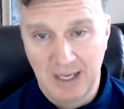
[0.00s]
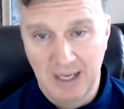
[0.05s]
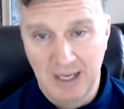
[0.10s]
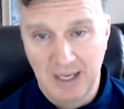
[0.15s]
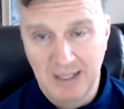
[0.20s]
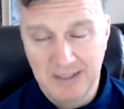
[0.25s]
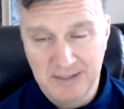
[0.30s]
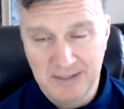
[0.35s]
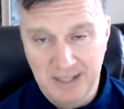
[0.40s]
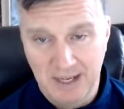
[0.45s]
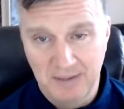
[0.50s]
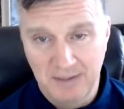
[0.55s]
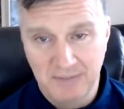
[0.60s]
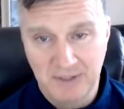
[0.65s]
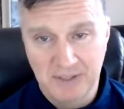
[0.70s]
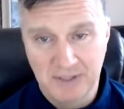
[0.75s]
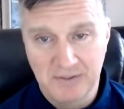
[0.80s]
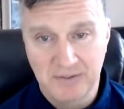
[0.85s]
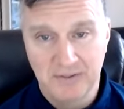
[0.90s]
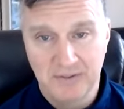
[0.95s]
And it's
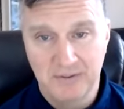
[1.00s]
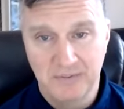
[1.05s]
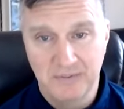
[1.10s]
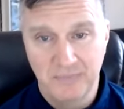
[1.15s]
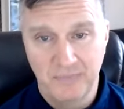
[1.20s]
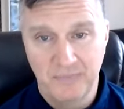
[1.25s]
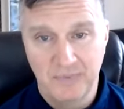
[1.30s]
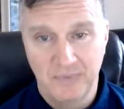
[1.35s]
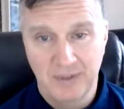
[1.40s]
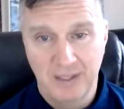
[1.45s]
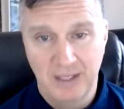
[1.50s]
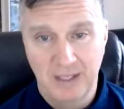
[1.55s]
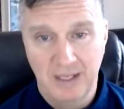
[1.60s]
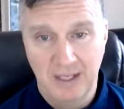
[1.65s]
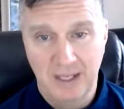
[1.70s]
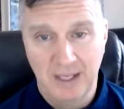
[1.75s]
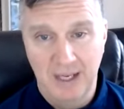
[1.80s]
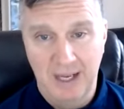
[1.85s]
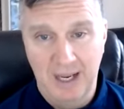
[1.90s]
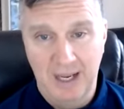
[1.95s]
obvious.
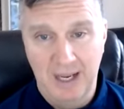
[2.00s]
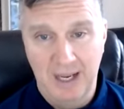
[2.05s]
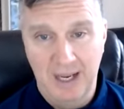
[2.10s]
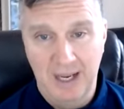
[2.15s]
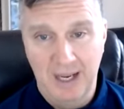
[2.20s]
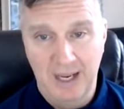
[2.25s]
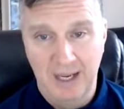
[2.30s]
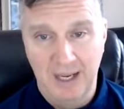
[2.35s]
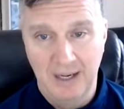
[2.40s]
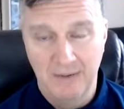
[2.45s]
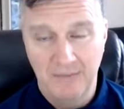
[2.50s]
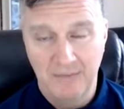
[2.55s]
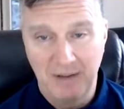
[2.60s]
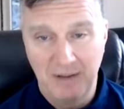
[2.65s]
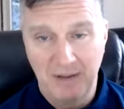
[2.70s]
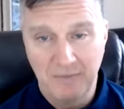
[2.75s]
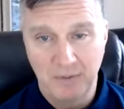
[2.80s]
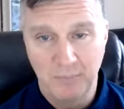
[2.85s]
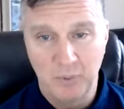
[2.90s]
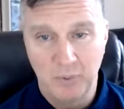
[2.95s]
And if I
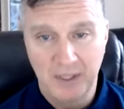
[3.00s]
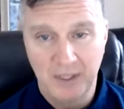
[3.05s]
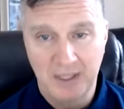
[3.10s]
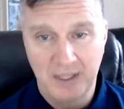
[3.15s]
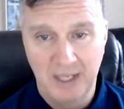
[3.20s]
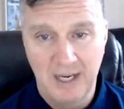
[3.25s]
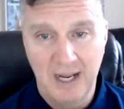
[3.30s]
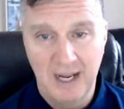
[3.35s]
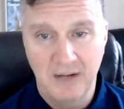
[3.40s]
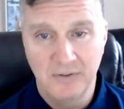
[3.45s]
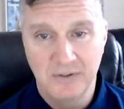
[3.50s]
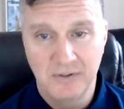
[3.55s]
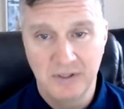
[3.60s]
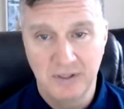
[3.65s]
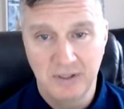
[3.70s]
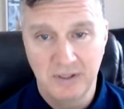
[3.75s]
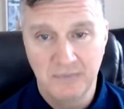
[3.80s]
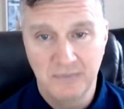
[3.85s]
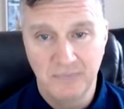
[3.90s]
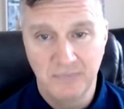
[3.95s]
have to point that out
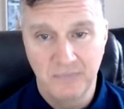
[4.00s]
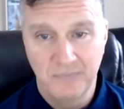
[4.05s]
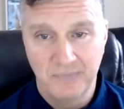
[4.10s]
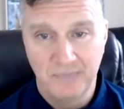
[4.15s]
to you,